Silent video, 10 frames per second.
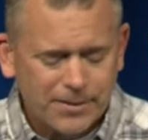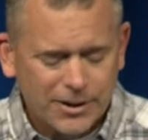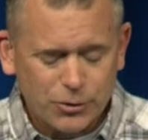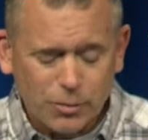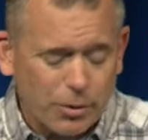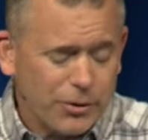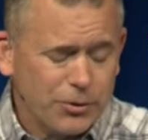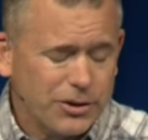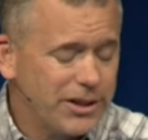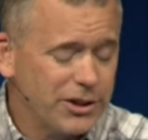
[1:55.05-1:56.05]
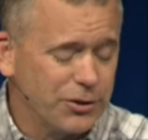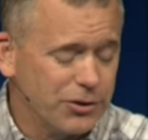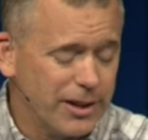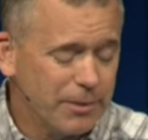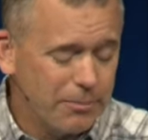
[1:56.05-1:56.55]
These are our brothers and
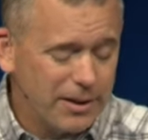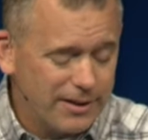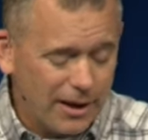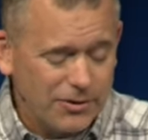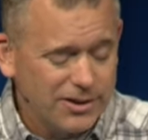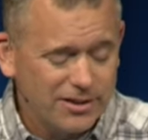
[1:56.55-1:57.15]
sisters. They might be thousands